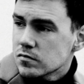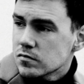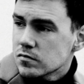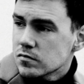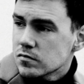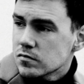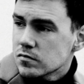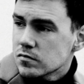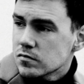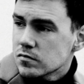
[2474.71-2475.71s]

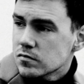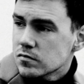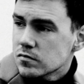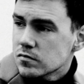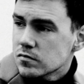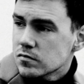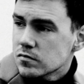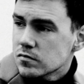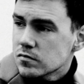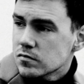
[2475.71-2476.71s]

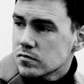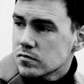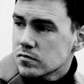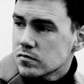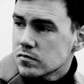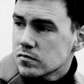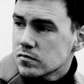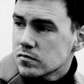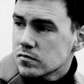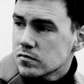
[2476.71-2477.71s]

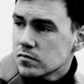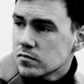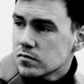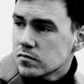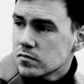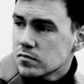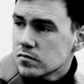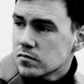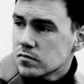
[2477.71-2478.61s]
[no speech]